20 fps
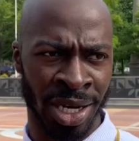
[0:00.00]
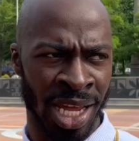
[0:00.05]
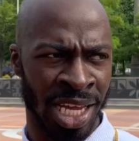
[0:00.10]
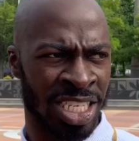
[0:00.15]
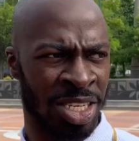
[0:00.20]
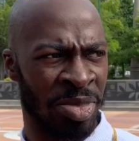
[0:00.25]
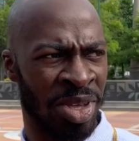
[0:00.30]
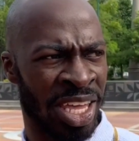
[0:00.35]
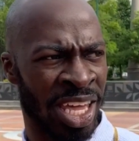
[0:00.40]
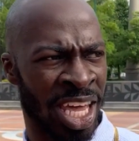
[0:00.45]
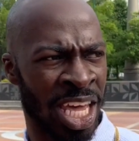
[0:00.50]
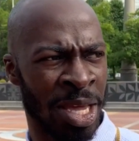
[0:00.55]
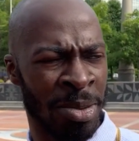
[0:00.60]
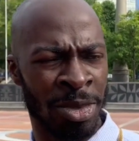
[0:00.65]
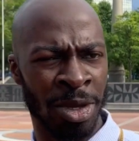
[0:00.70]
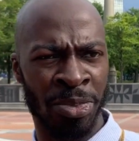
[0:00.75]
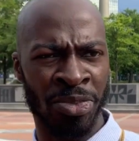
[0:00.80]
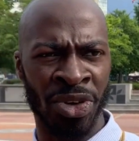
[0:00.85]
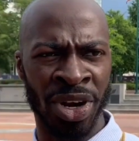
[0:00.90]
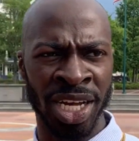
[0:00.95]
Like, she became
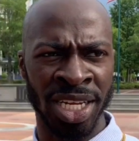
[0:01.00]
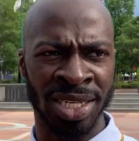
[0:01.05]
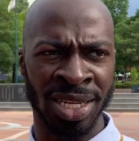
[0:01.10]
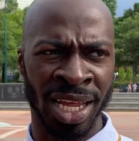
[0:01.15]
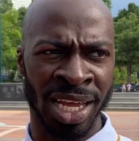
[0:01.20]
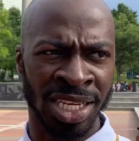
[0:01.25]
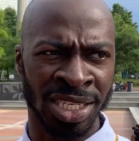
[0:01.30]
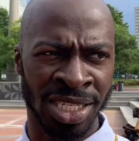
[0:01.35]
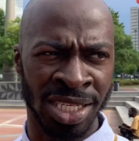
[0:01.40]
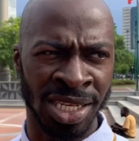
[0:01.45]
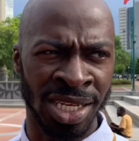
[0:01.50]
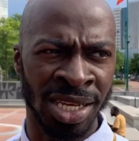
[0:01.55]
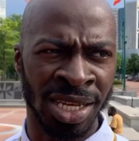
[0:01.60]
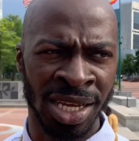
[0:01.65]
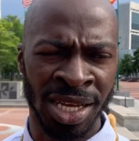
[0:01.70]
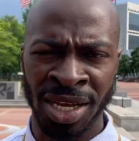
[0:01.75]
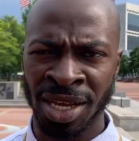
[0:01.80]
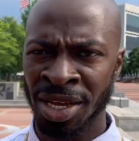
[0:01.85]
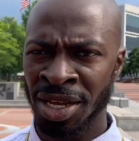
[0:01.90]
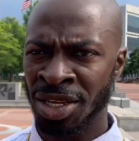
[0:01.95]
depressed, like she
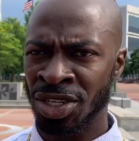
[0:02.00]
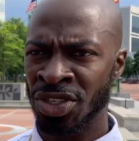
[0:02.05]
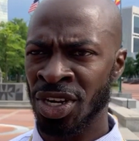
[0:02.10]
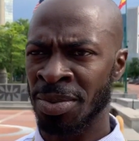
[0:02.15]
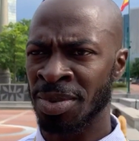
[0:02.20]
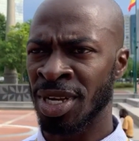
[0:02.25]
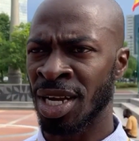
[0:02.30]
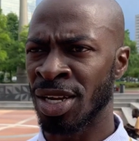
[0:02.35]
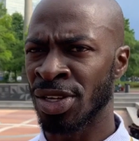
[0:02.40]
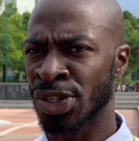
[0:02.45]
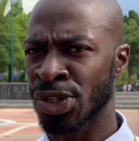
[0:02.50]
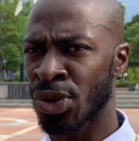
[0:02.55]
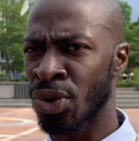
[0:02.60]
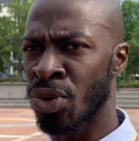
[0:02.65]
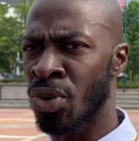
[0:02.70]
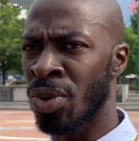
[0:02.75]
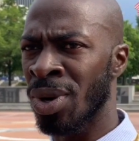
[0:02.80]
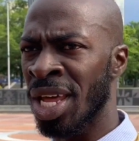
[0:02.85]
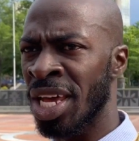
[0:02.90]
dropped out of school,